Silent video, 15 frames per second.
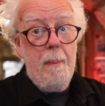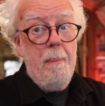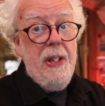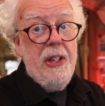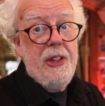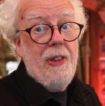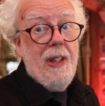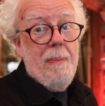
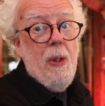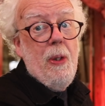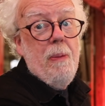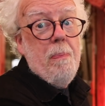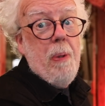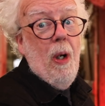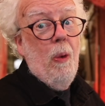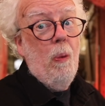Mystery Moon
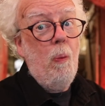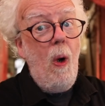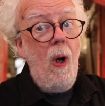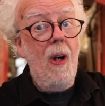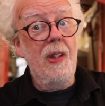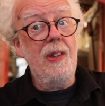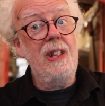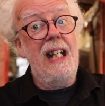Part
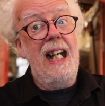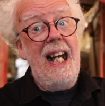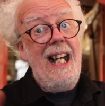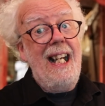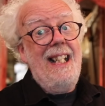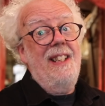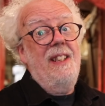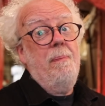1
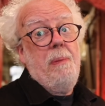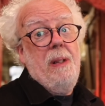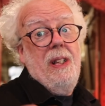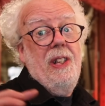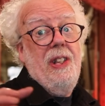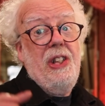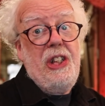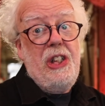and
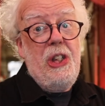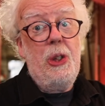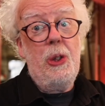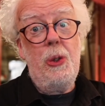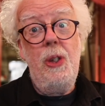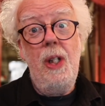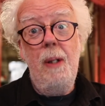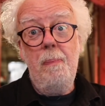Part
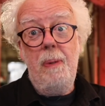2,